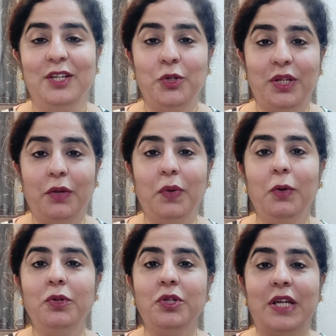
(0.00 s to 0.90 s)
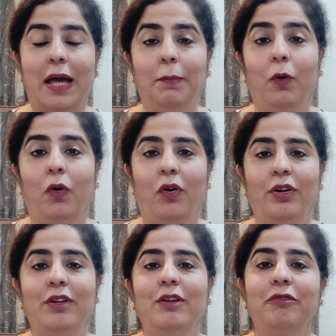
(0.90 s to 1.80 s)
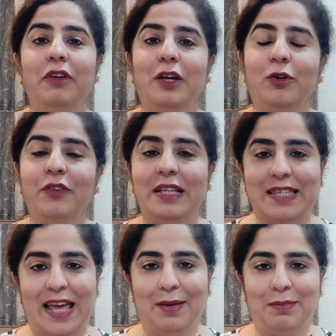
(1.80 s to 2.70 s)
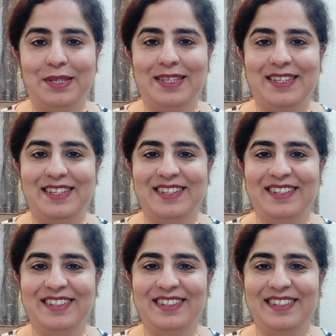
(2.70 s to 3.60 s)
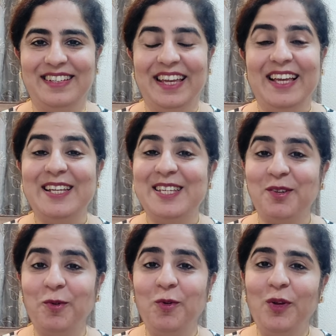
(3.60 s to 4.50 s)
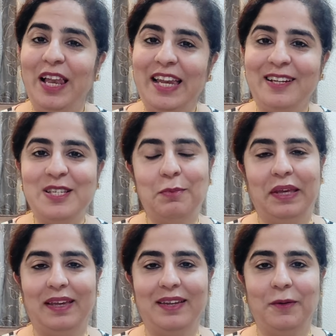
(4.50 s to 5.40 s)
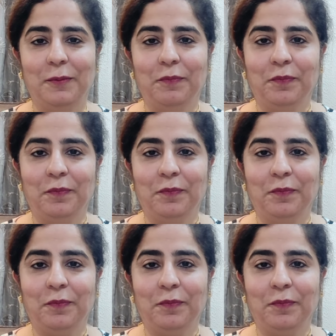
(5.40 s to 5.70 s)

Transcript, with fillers: Today we're going to tap on fear of exams. So let us begin.